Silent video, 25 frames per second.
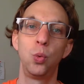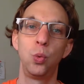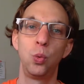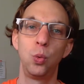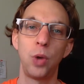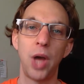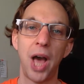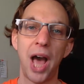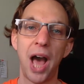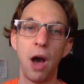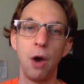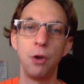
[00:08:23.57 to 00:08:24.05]

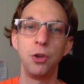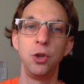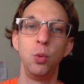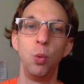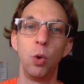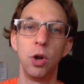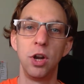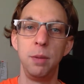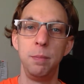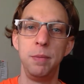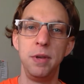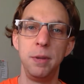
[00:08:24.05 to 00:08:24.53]
how you
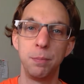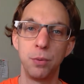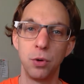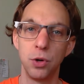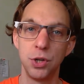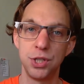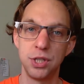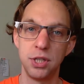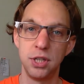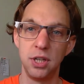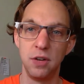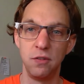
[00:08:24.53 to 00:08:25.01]
want to be
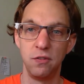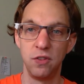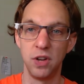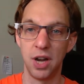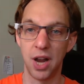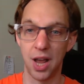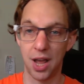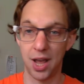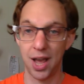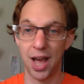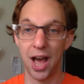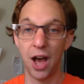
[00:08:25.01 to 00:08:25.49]
perceived
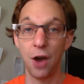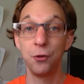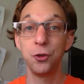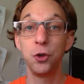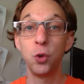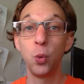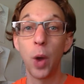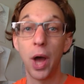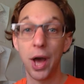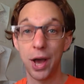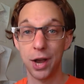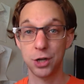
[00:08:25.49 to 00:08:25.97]
and how
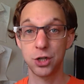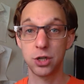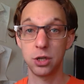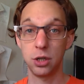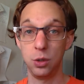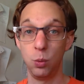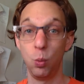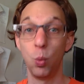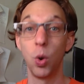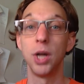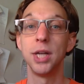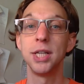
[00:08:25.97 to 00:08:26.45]
you actually
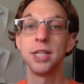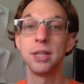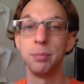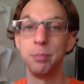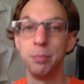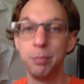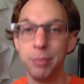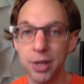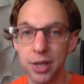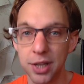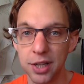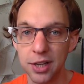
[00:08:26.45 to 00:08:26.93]
want to
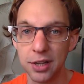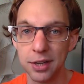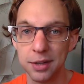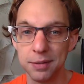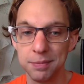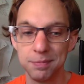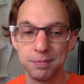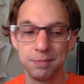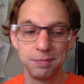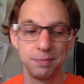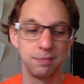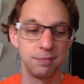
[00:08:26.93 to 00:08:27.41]
be.
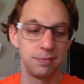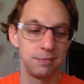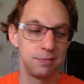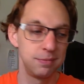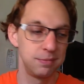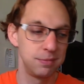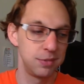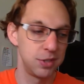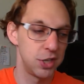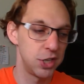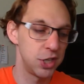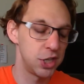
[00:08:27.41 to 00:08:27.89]

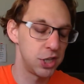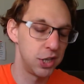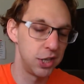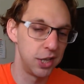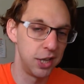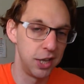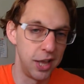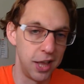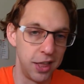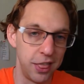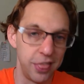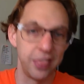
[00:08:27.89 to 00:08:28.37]

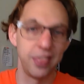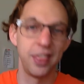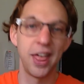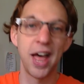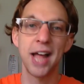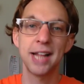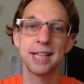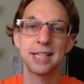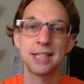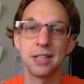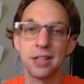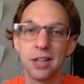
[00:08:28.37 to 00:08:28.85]
And
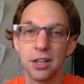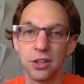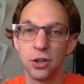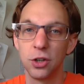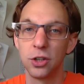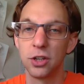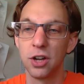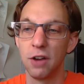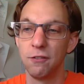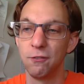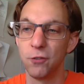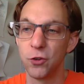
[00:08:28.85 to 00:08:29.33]
that's another
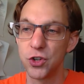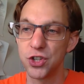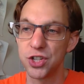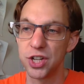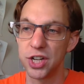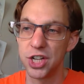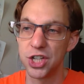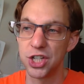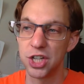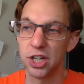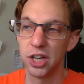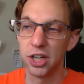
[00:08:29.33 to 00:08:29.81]

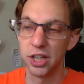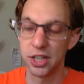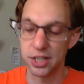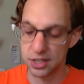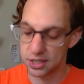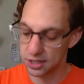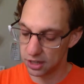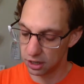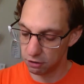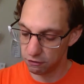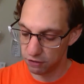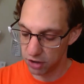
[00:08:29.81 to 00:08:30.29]
conversation in
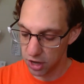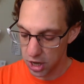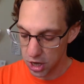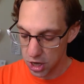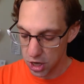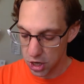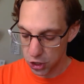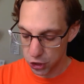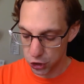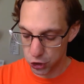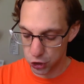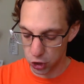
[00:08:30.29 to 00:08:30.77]

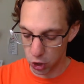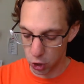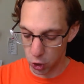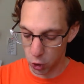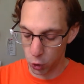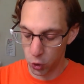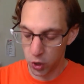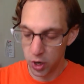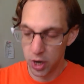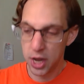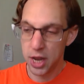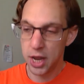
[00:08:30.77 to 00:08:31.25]
itself.
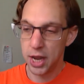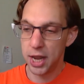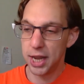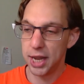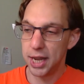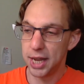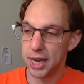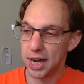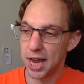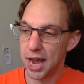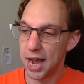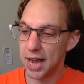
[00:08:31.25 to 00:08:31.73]
So
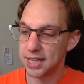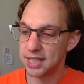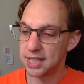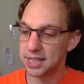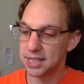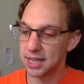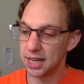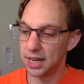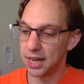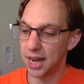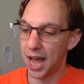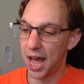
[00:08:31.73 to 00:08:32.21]
in
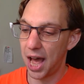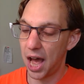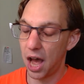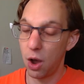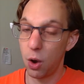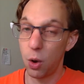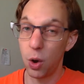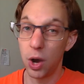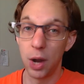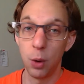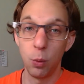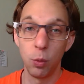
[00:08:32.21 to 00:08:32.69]
asking
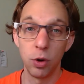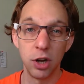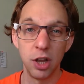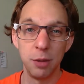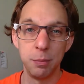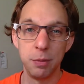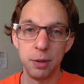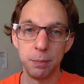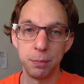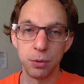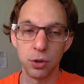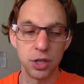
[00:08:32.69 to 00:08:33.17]
how I want to
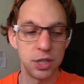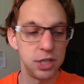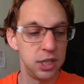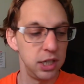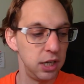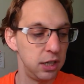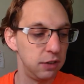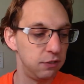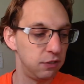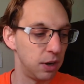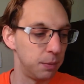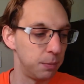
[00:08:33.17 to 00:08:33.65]
be
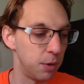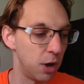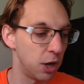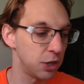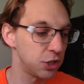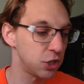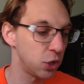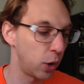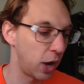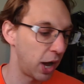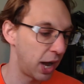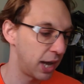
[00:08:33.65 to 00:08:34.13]
perceived, I'm
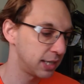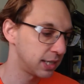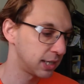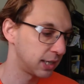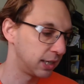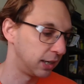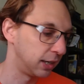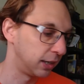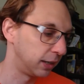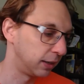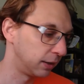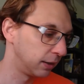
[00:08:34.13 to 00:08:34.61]
also
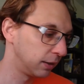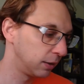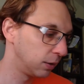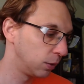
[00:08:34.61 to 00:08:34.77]
asking,